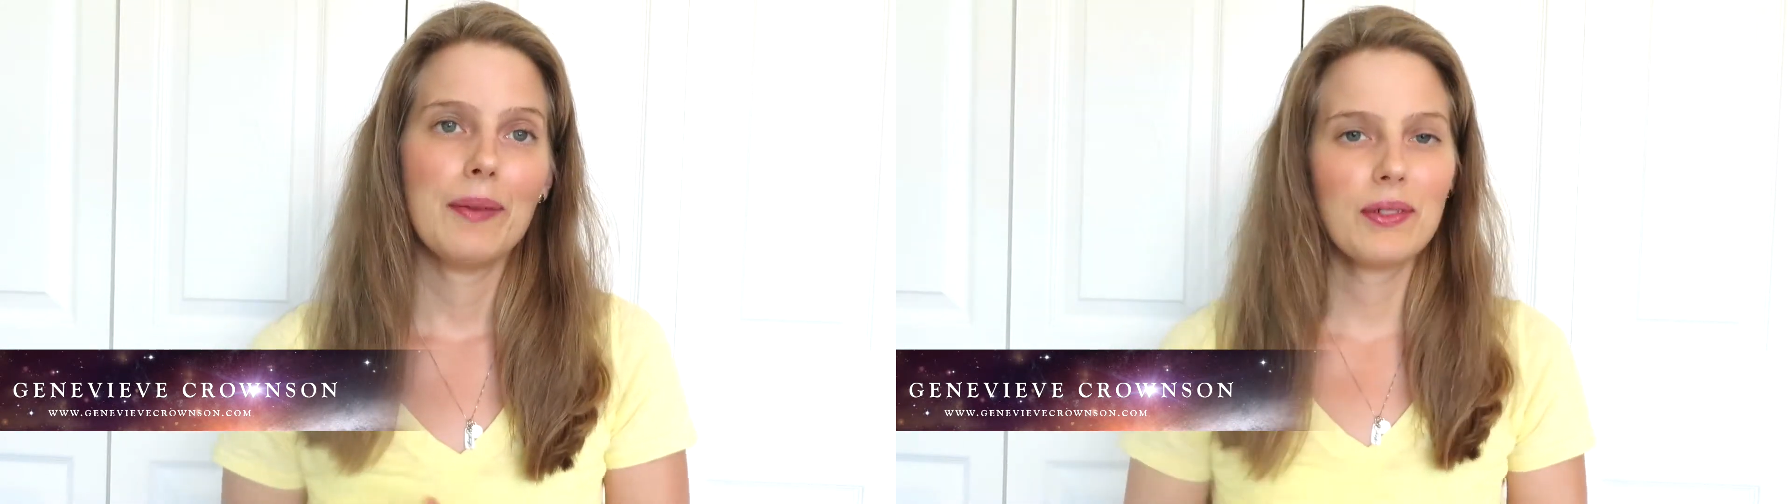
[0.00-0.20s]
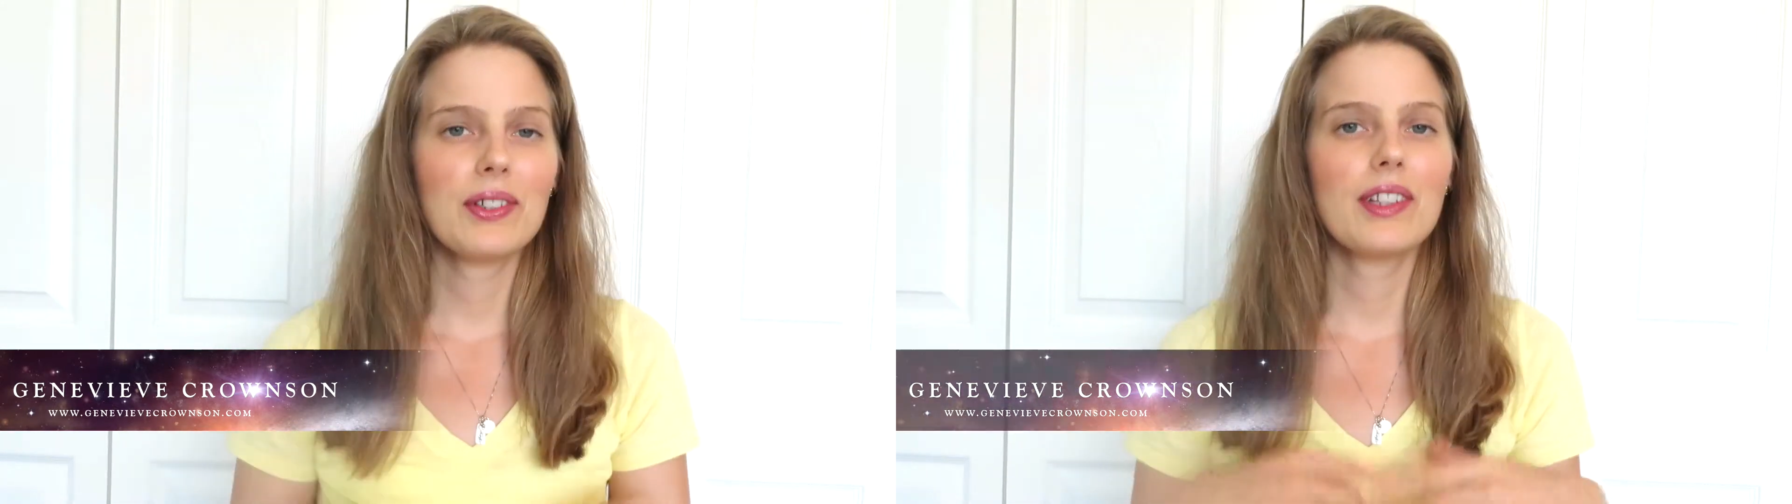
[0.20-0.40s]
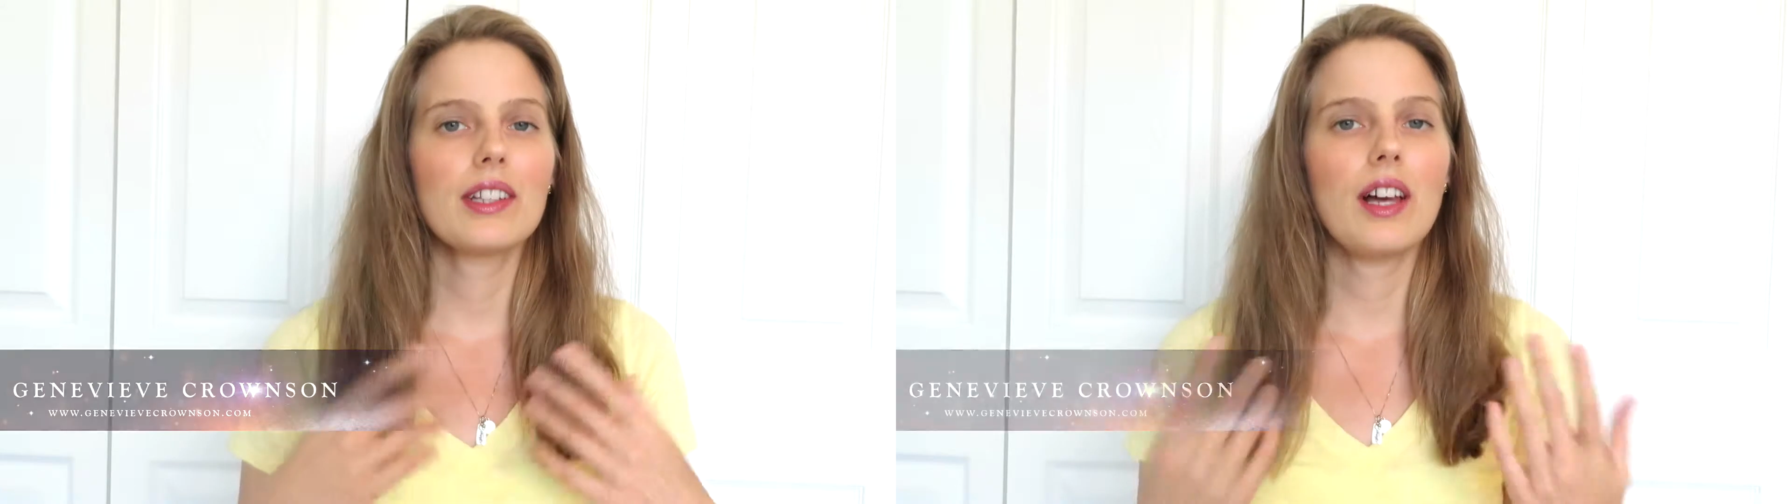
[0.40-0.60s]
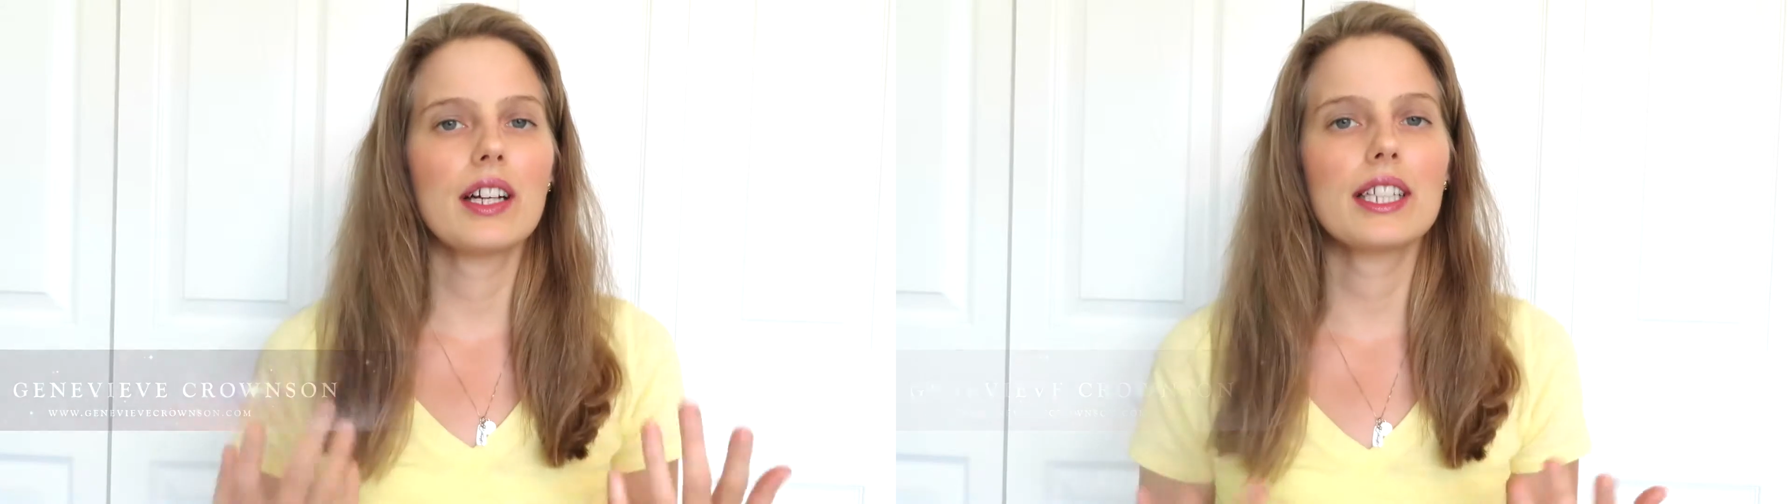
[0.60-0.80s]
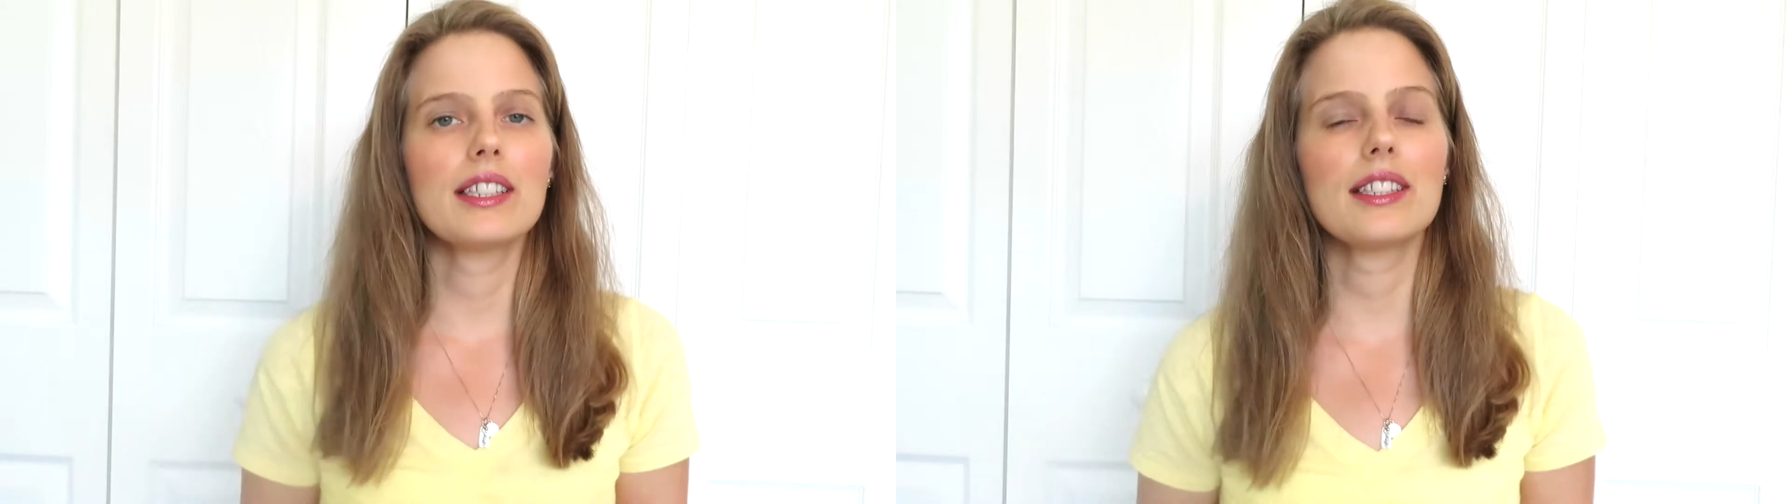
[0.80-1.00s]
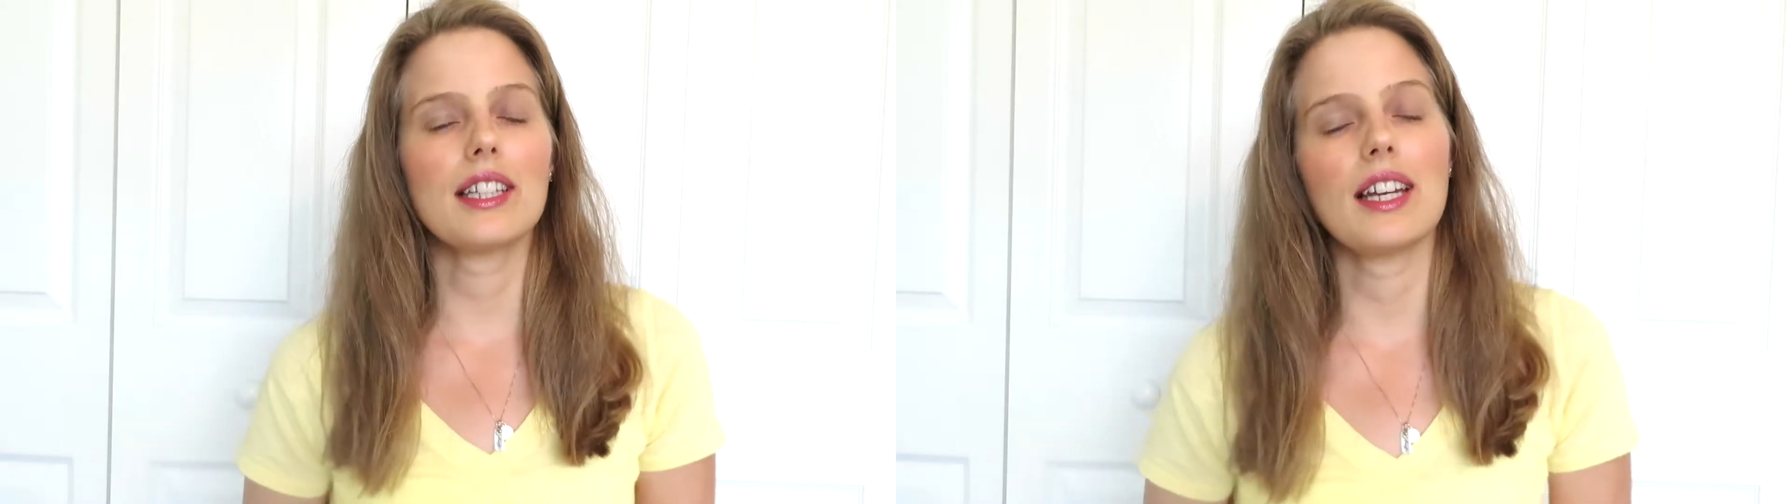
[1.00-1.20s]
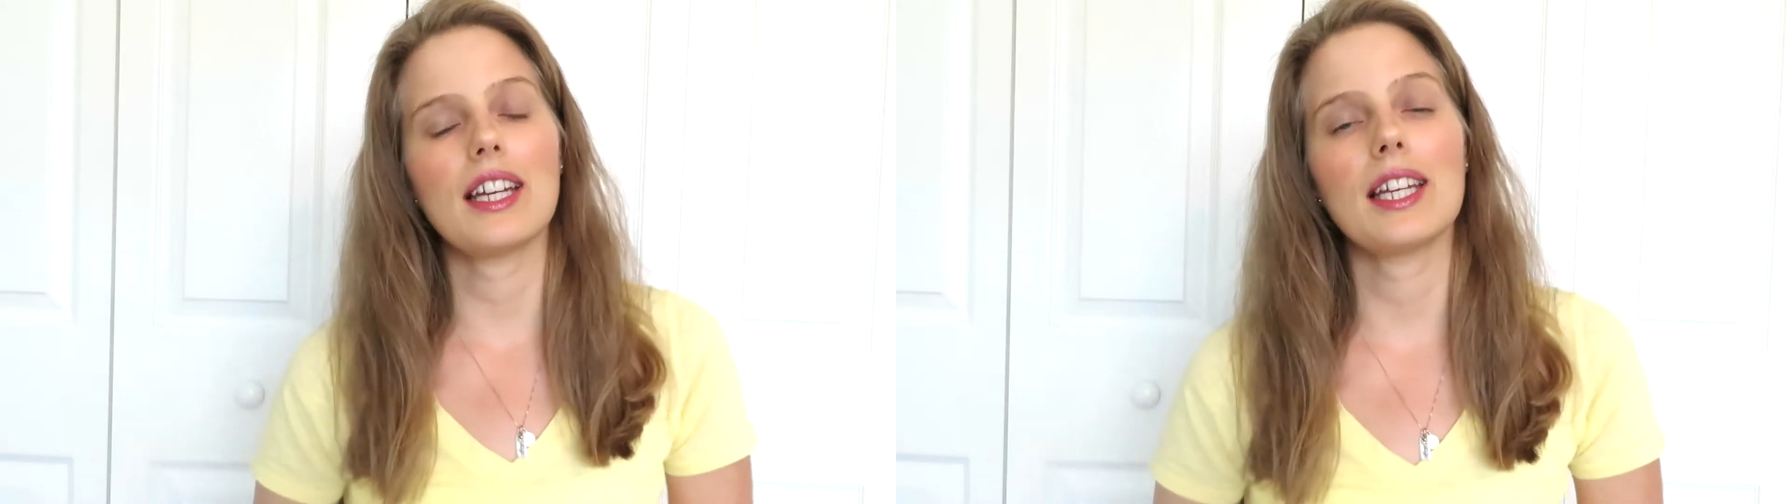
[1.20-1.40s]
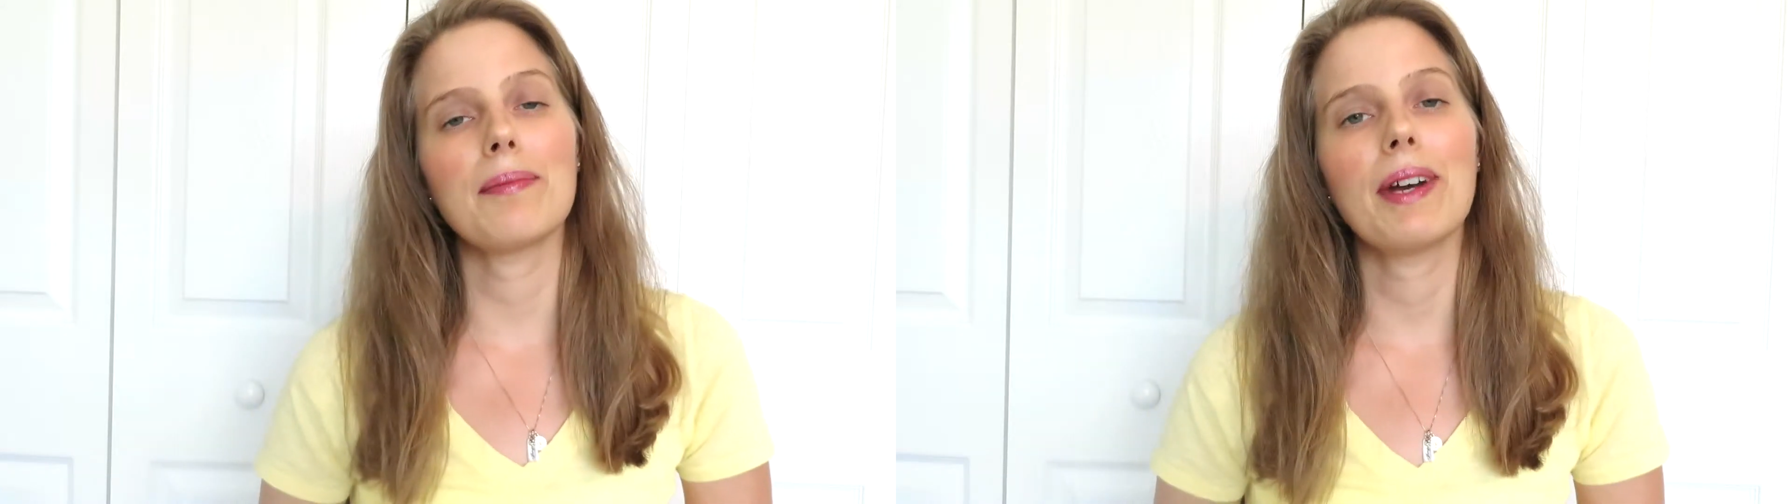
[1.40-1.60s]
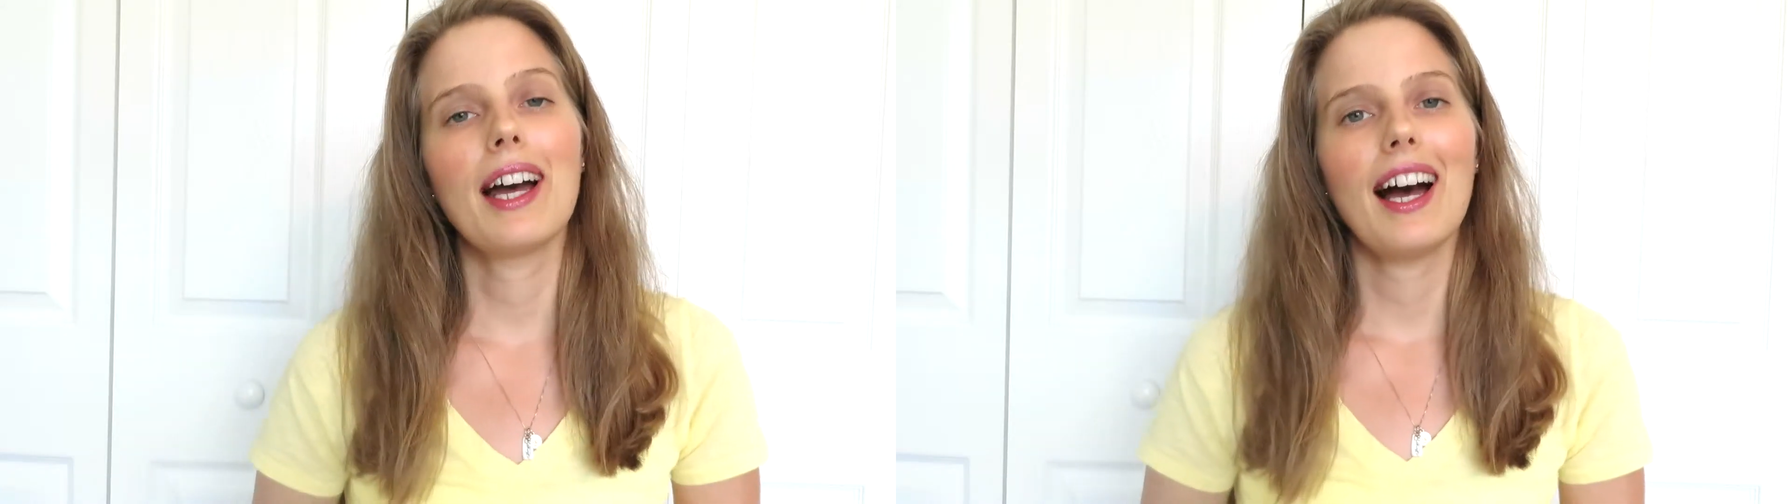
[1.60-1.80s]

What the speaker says: But for the longest time,